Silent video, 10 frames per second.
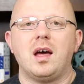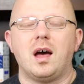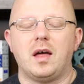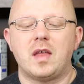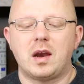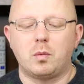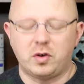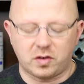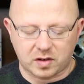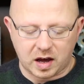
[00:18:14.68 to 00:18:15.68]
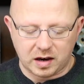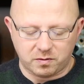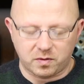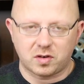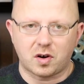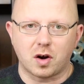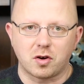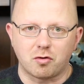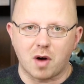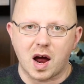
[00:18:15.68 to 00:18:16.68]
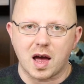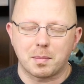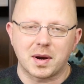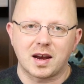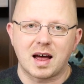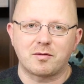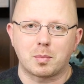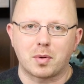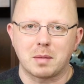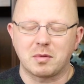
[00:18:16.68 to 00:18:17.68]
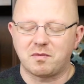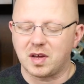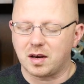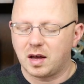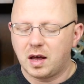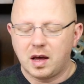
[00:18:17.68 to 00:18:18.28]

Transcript: And then it would just kind of start to dry up and I'd have to prime the feed.